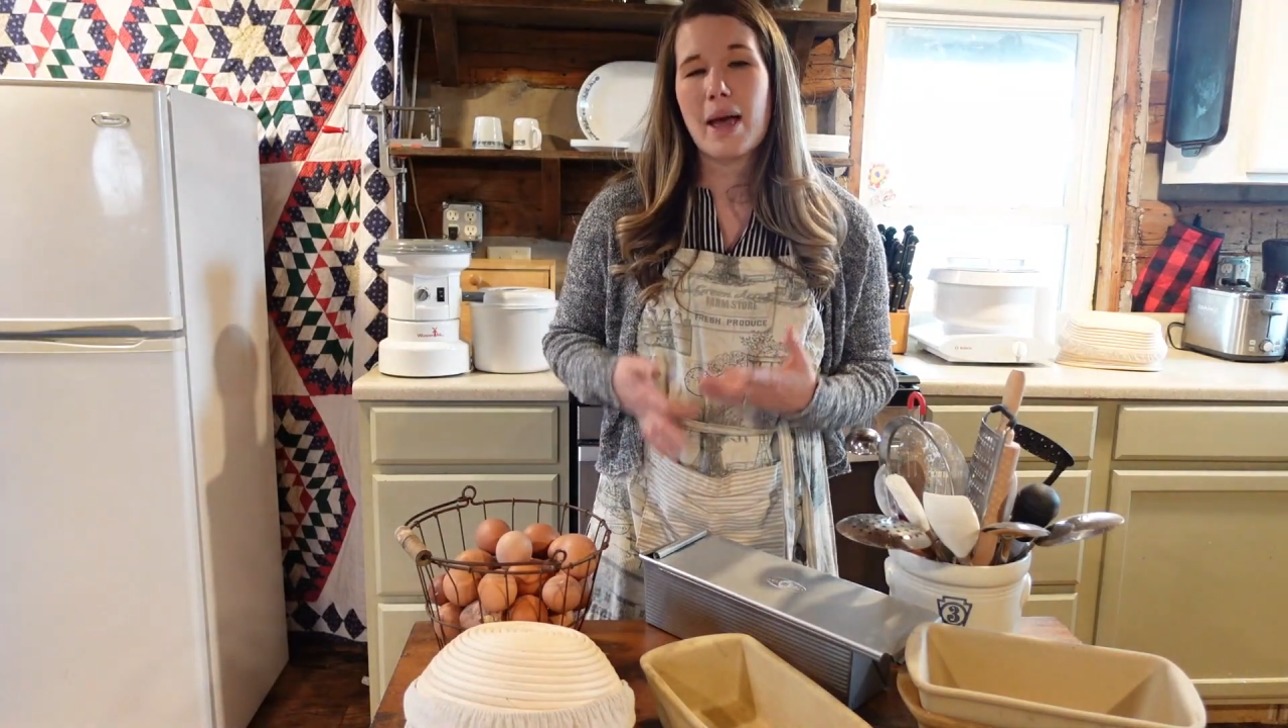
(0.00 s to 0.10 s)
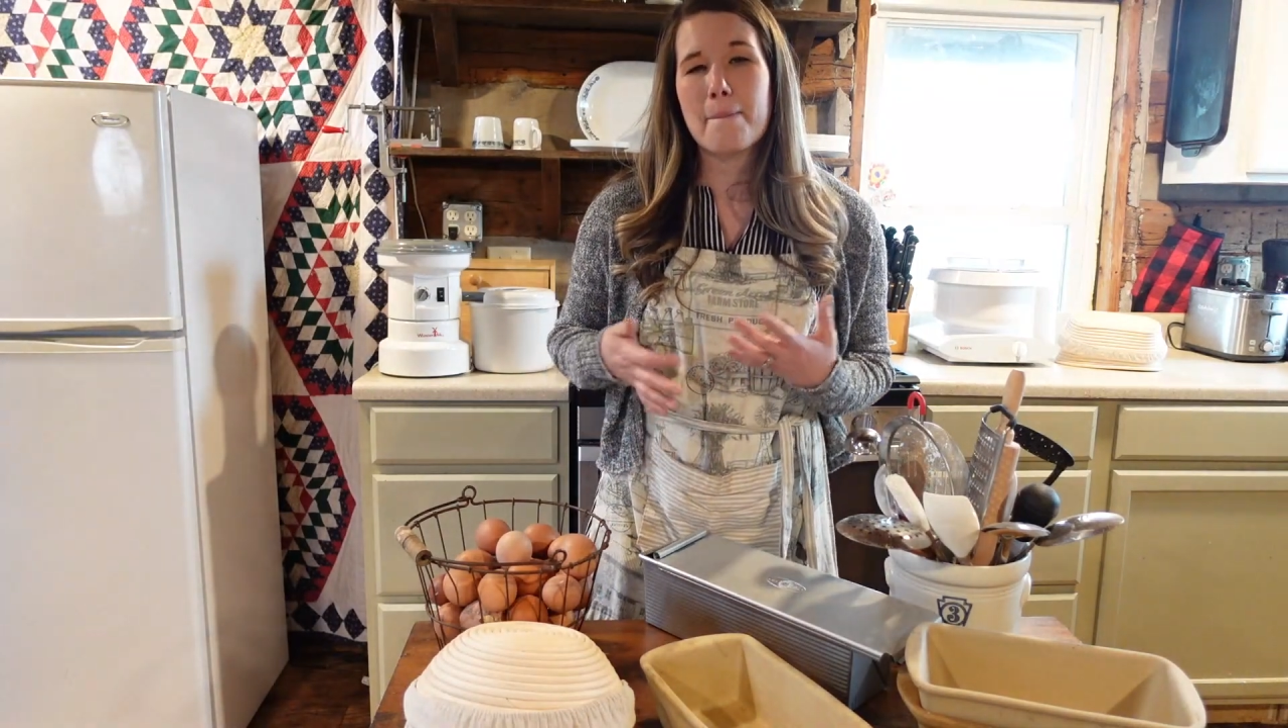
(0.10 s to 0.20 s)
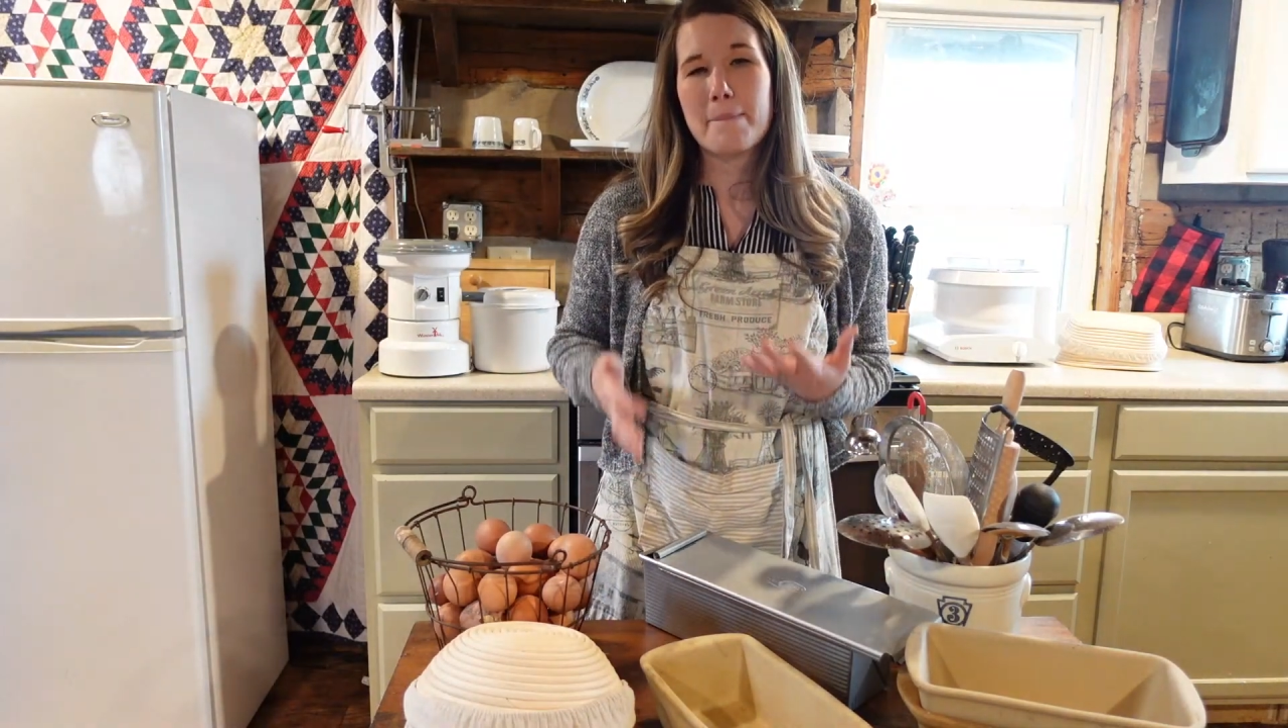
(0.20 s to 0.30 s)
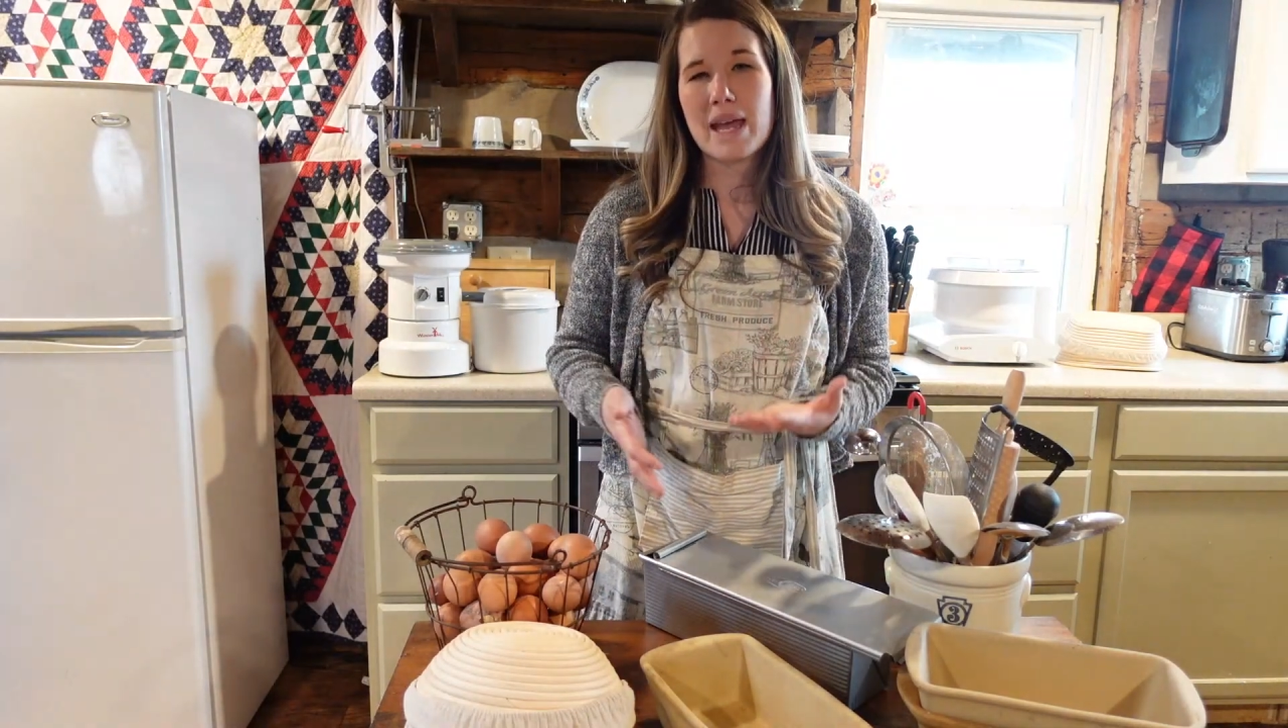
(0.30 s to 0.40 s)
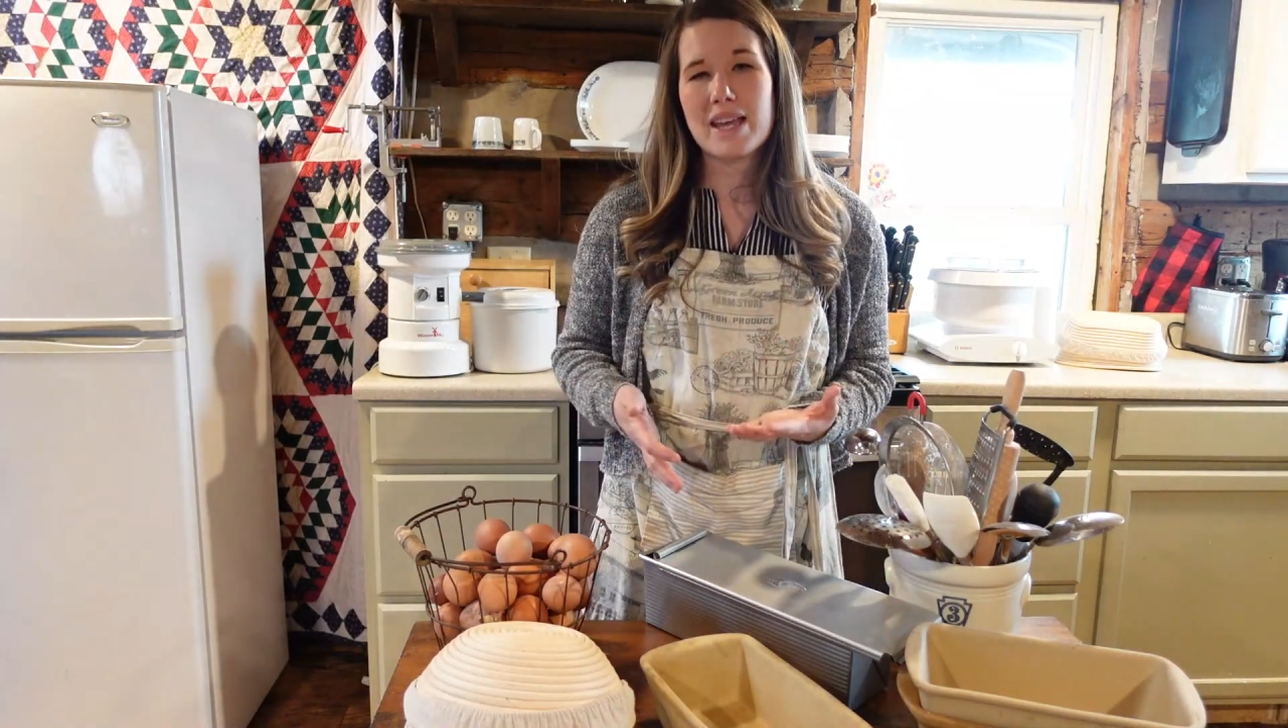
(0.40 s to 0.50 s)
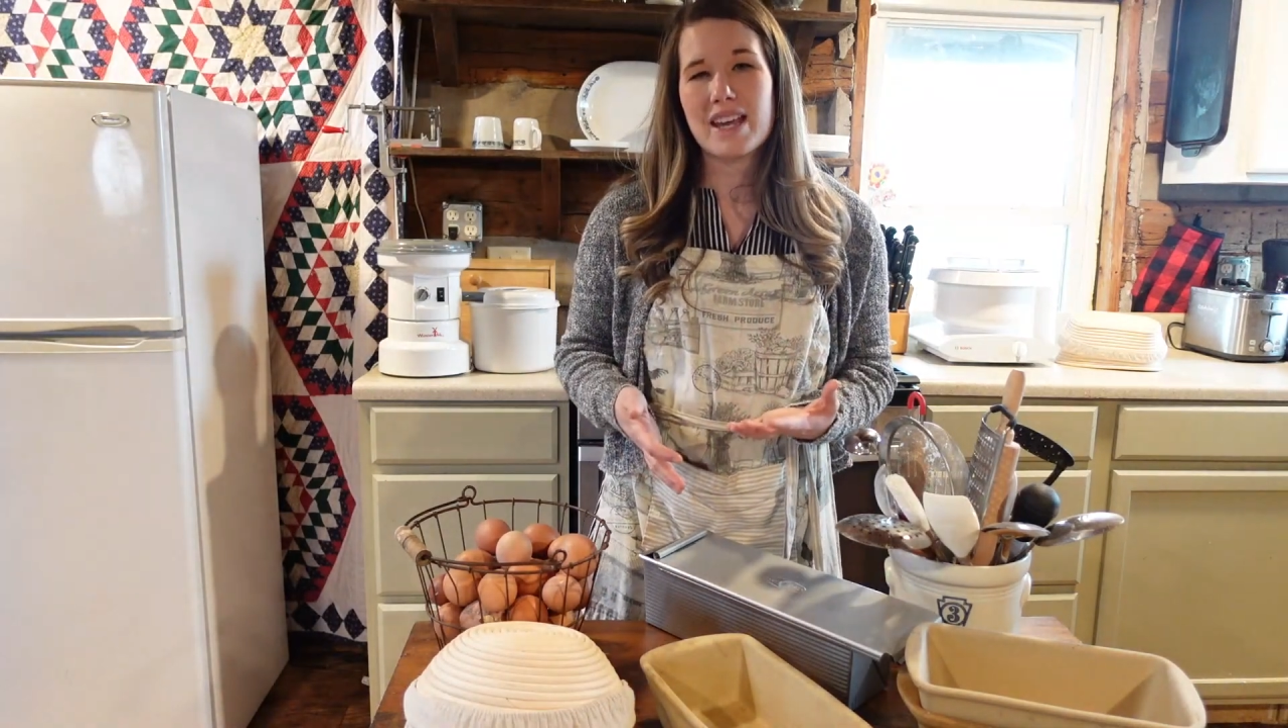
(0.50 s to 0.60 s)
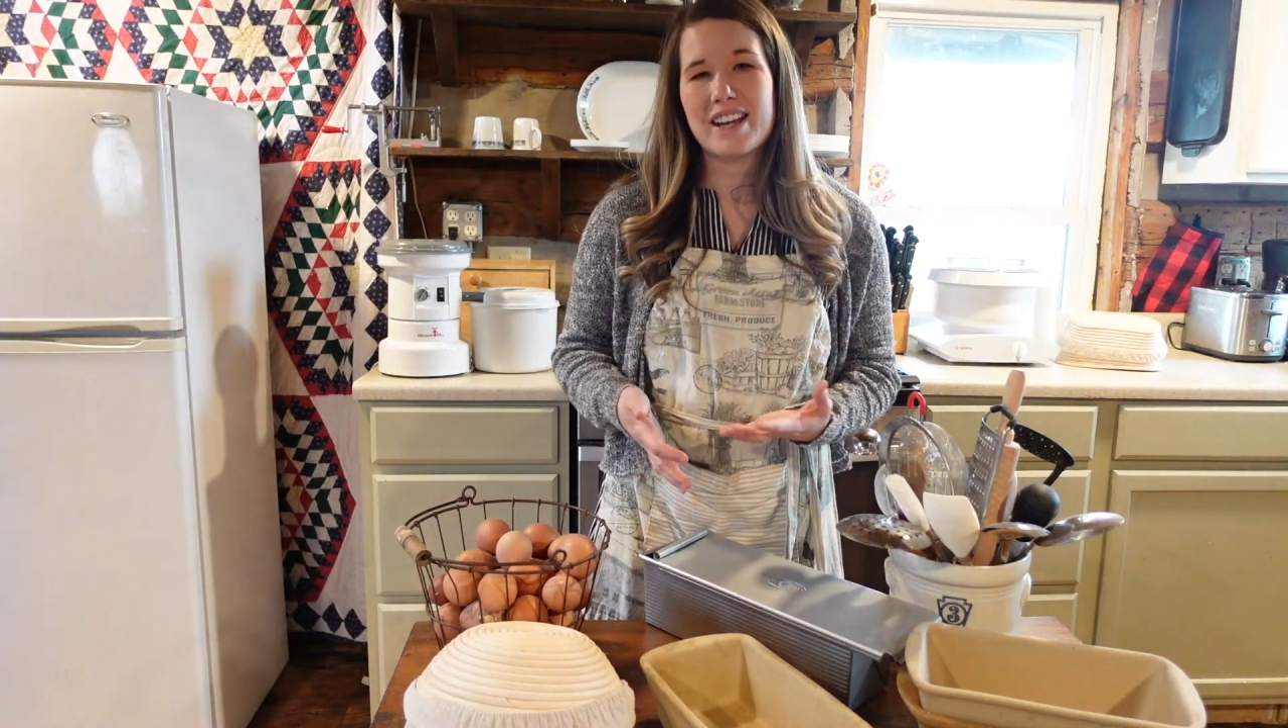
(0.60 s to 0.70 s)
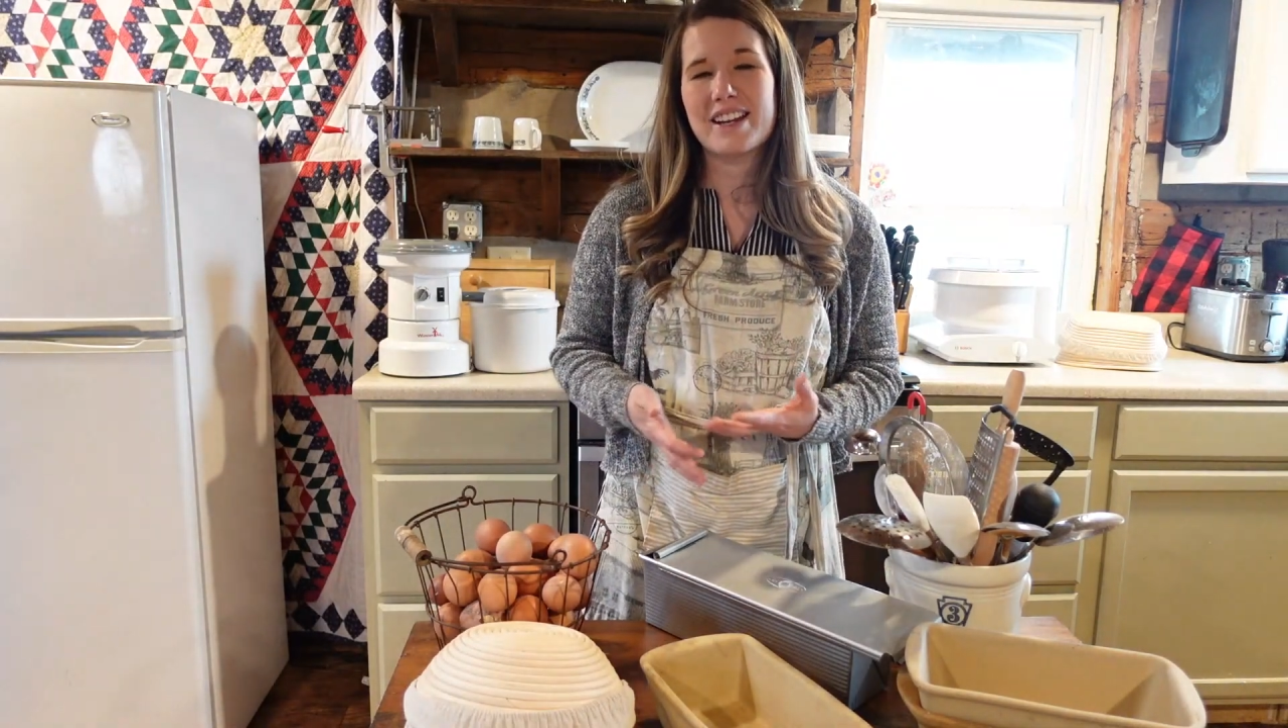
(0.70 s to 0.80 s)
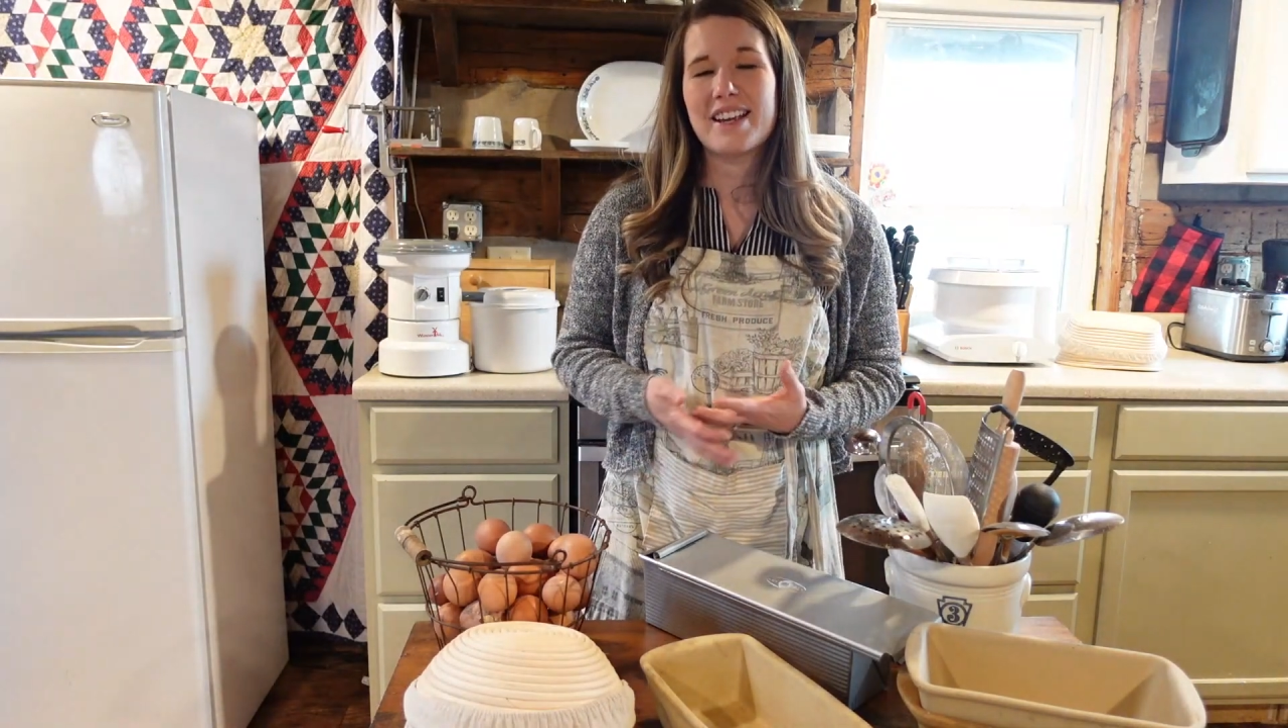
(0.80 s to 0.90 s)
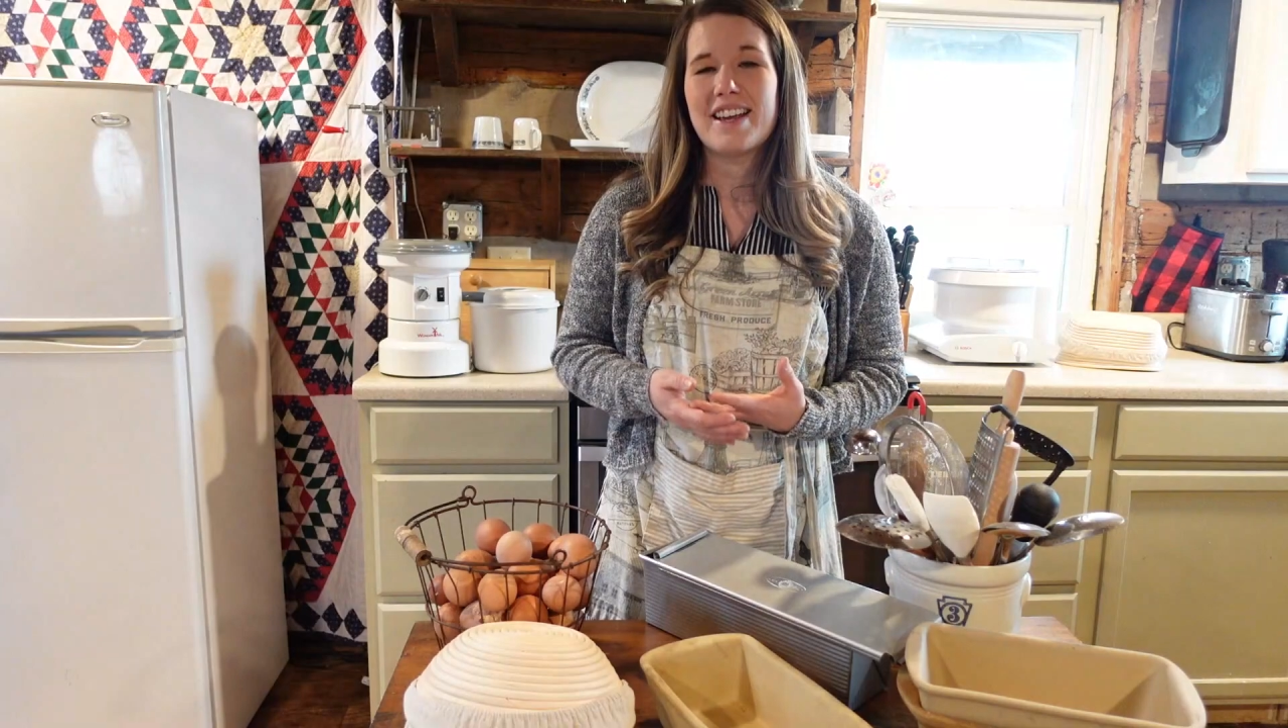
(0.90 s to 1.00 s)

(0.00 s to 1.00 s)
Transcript: and baking